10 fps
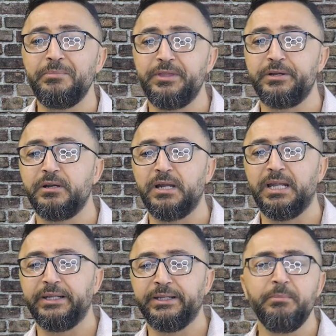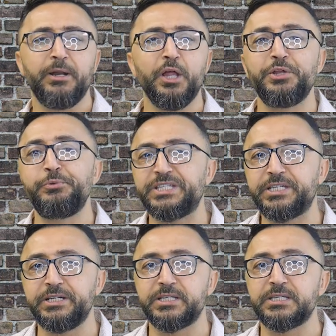they're a little bit on the
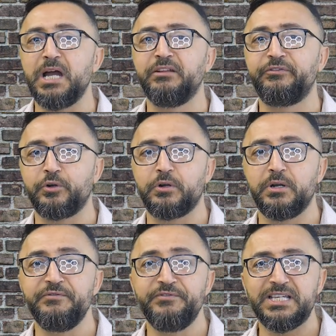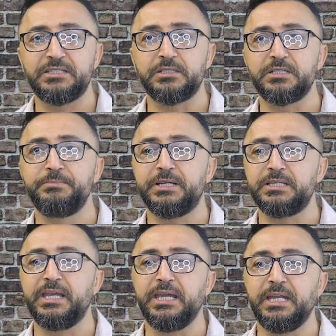riskier side for investors because
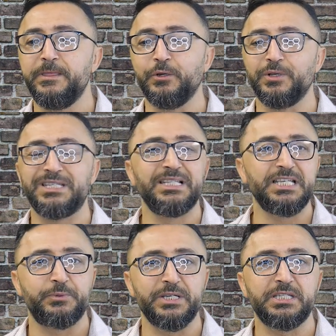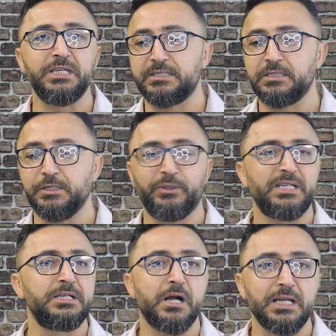again, you know, it's less risky, you know, it
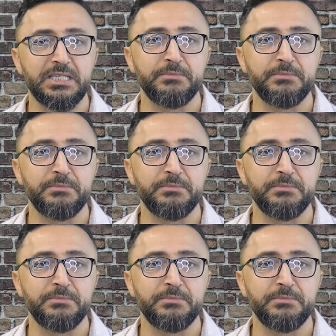doesn't cost as